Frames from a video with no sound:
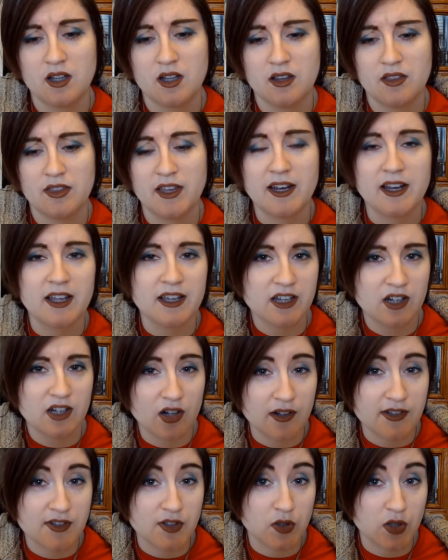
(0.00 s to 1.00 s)
then I can
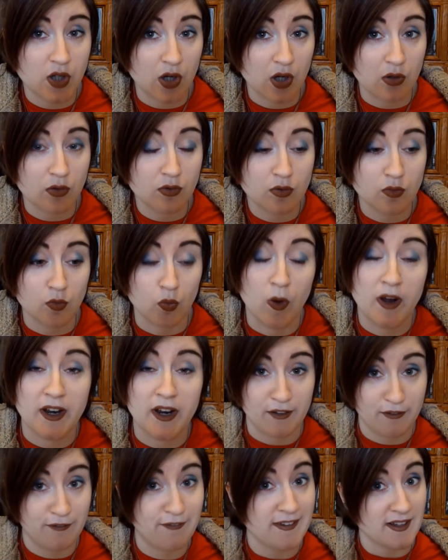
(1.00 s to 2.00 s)
also go when
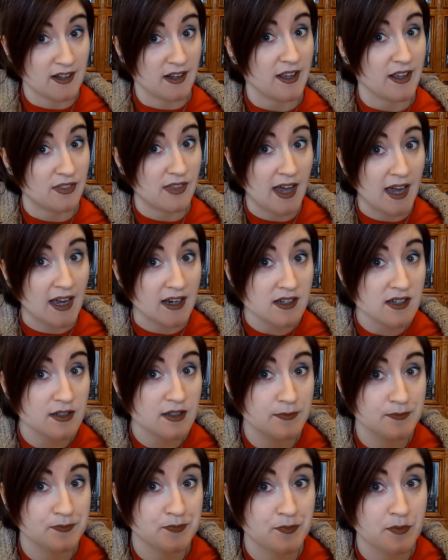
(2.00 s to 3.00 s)
I feel like that
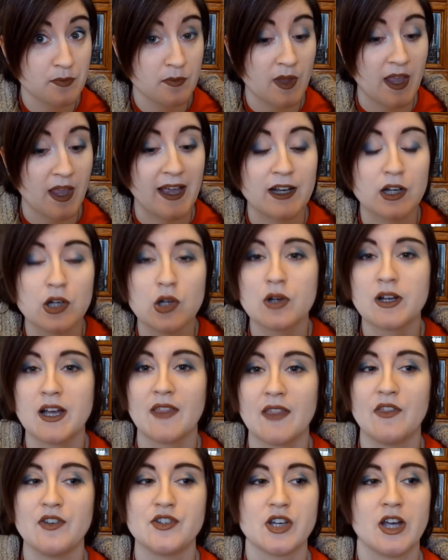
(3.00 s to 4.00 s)
and look
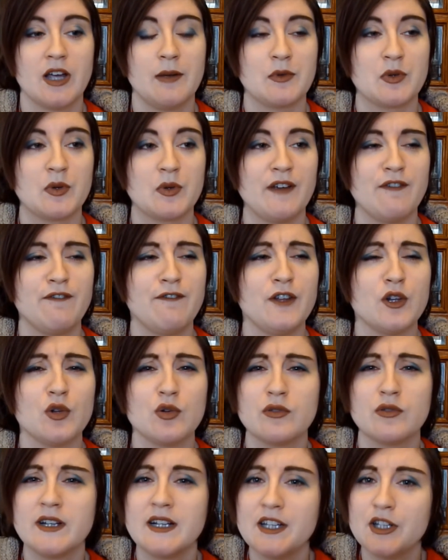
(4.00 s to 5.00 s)
at the times when I feel
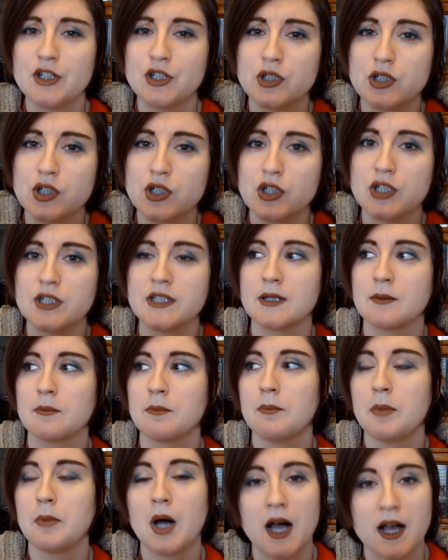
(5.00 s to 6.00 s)
really good
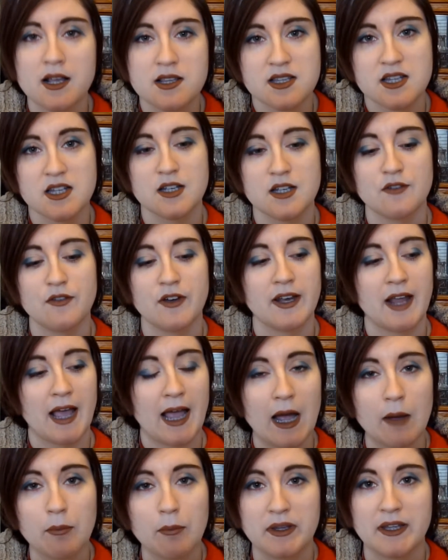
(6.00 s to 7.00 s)
and positive and
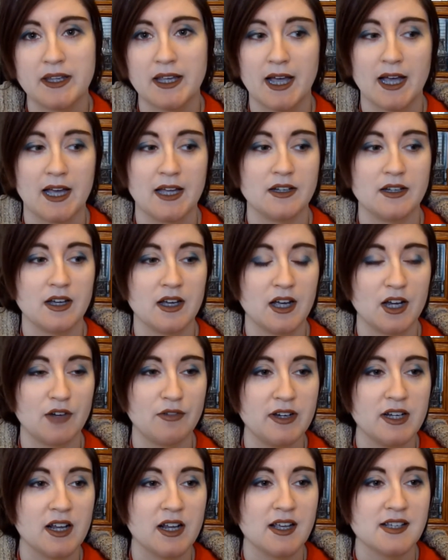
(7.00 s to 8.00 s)
happy, and I
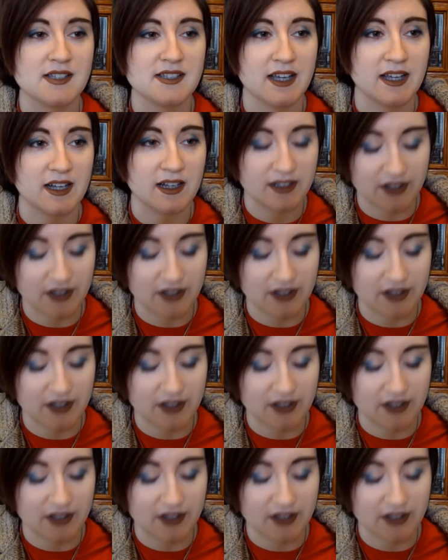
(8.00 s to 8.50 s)
realize that, you